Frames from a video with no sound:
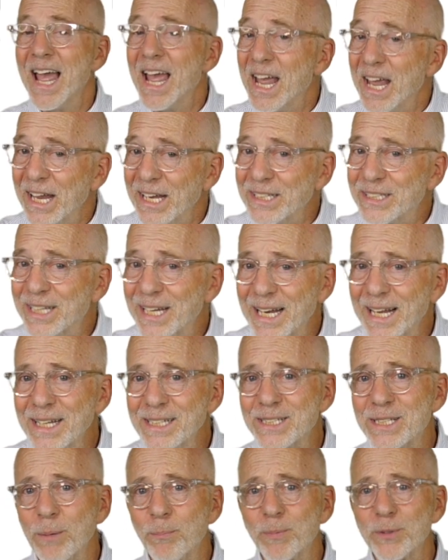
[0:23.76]
In
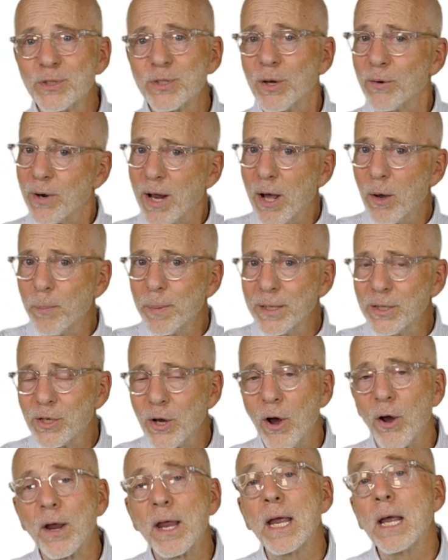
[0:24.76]
today's episode, I'll be
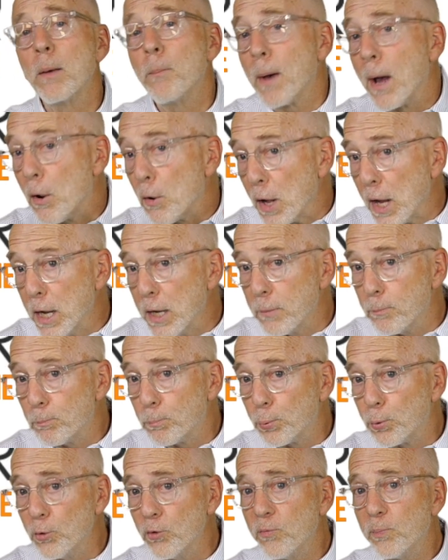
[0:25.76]
talking about
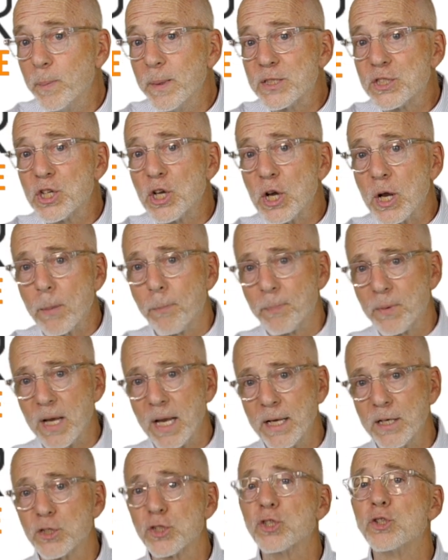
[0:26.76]
improvements and
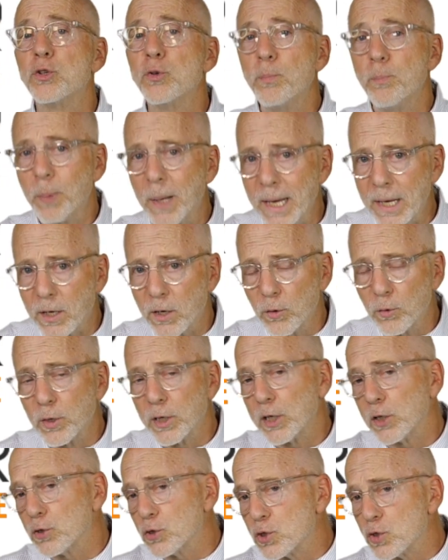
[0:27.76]
updates to
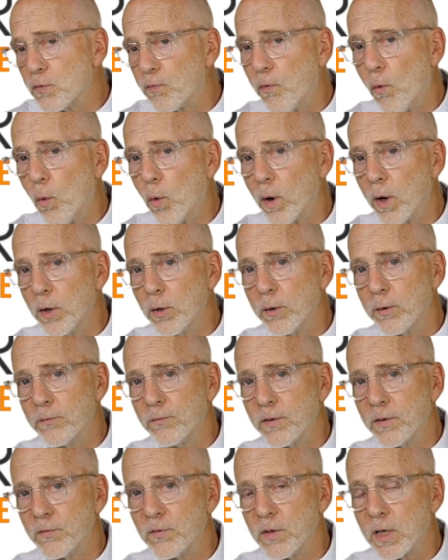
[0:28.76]
PicoGear's
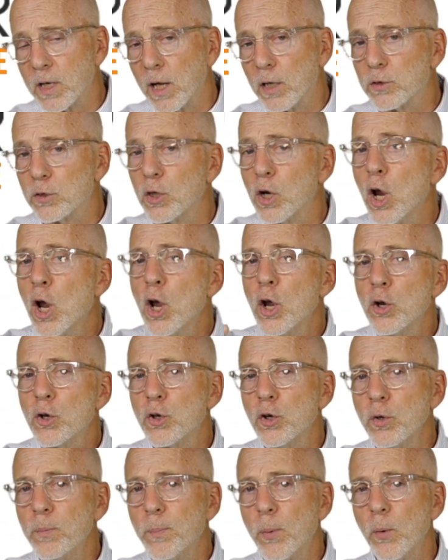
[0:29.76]
$450
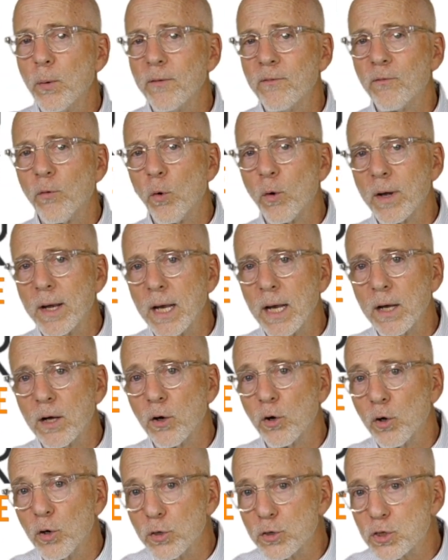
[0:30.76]
2.4
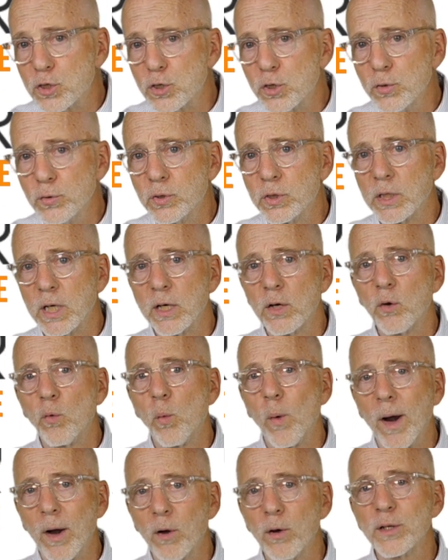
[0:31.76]
gigahertz two-channel
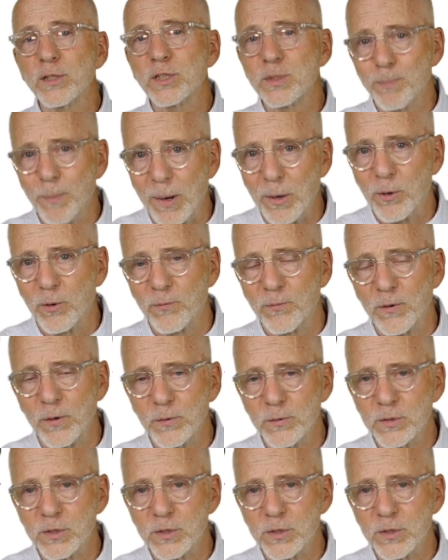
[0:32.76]
wireless microphone